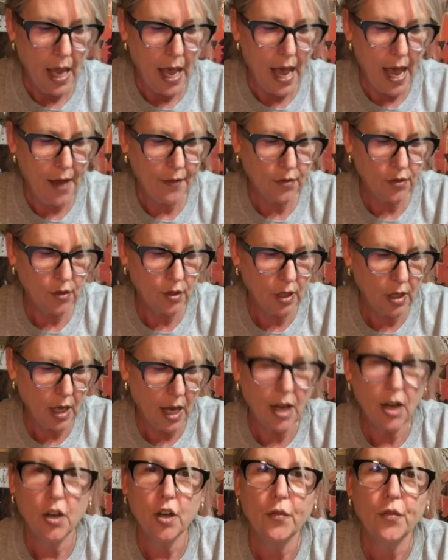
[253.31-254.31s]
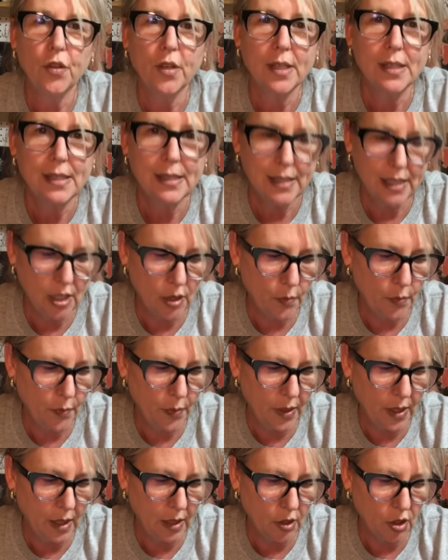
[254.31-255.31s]
after, I don't know if you can see it,
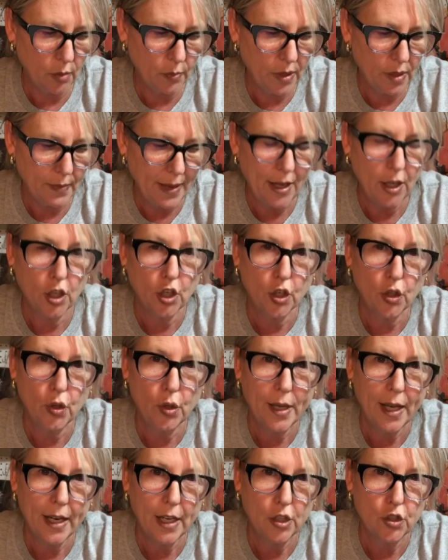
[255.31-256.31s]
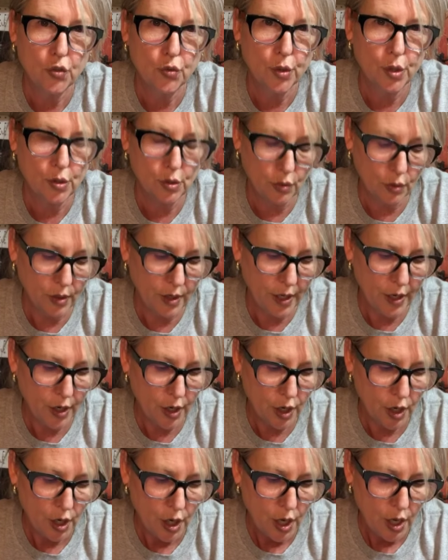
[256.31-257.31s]
but a little bit of my glue kind of drizzled
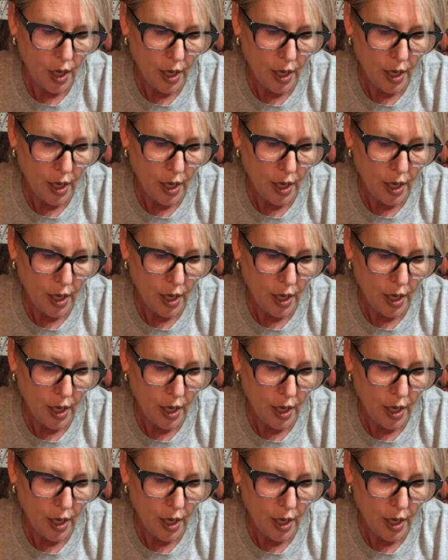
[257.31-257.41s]
there.